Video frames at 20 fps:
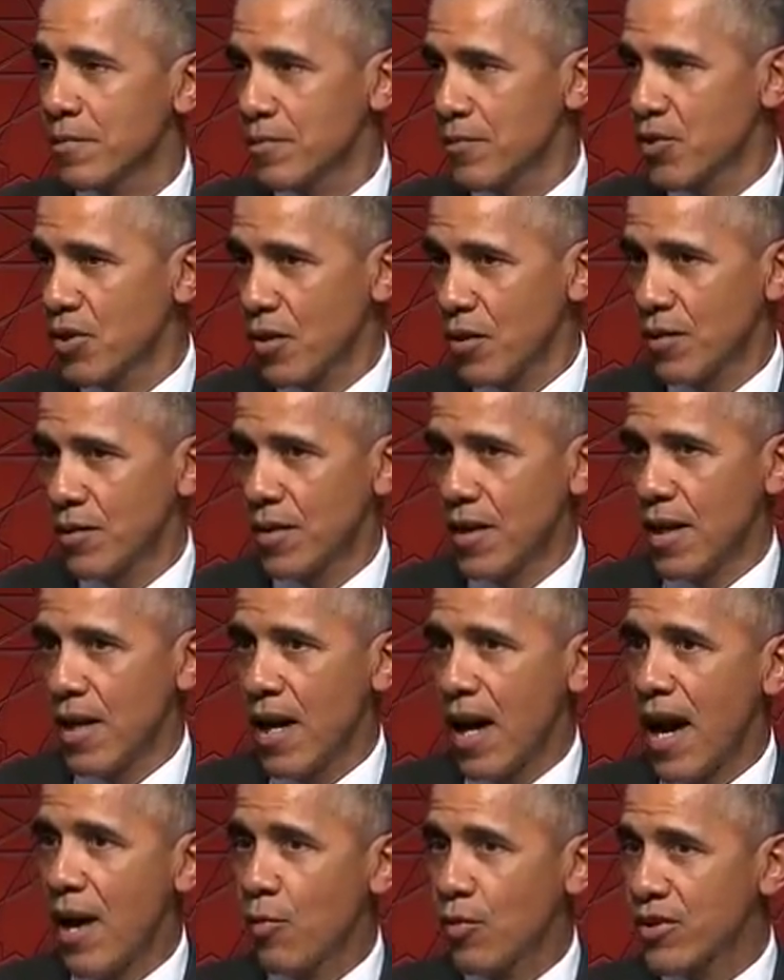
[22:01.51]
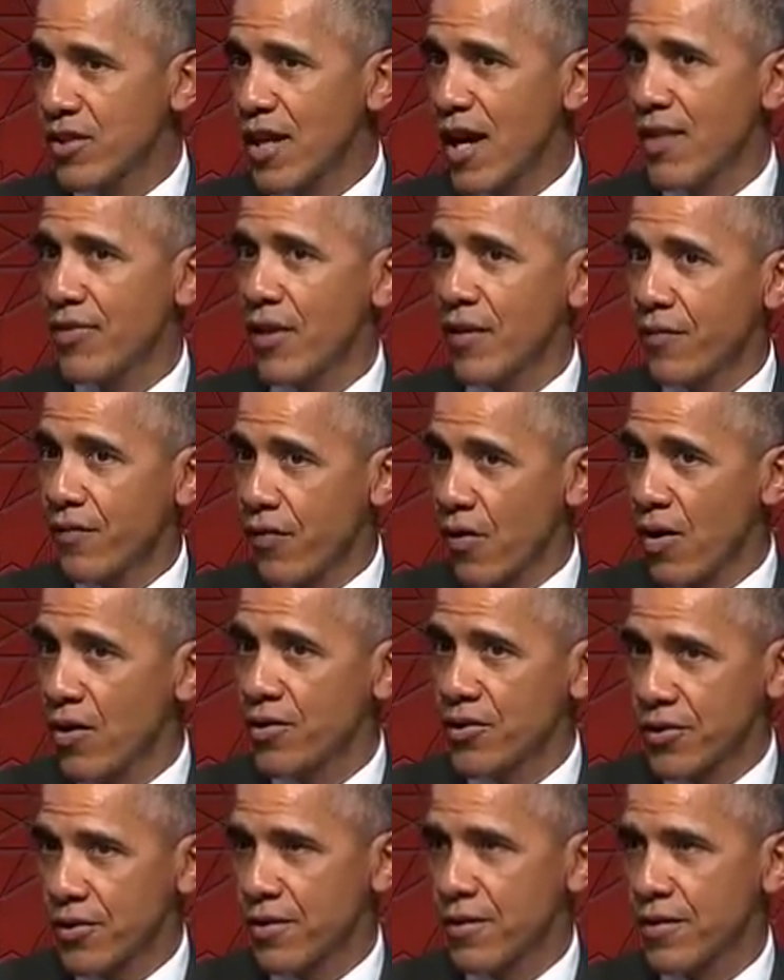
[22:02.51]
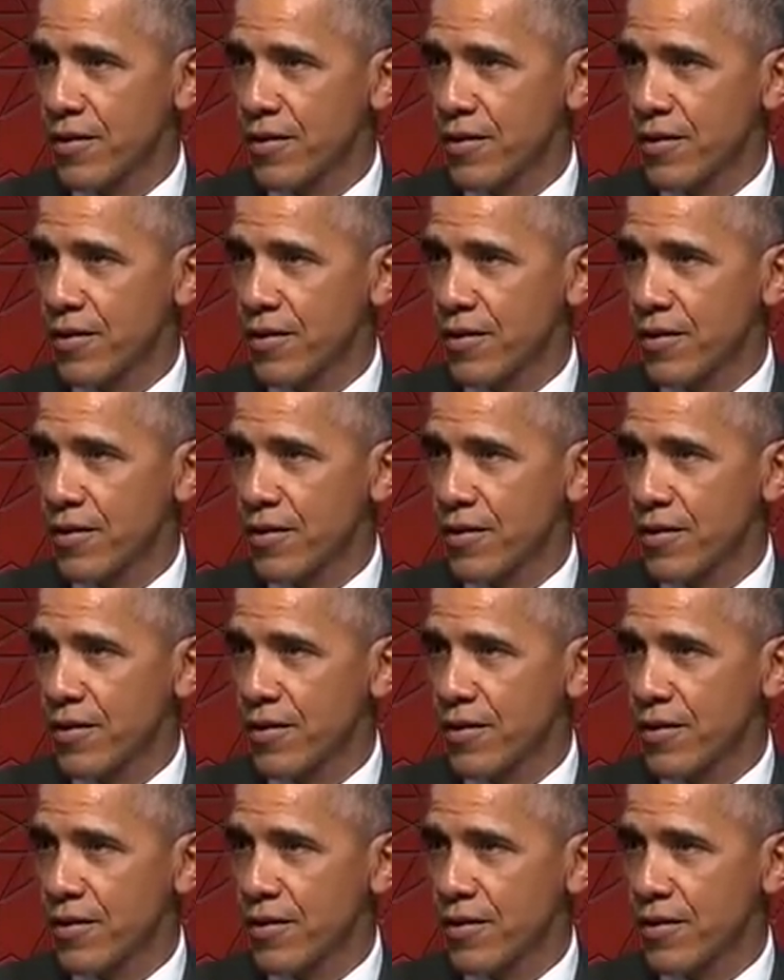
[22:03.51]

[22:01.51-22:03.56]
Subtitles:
So I was not the first.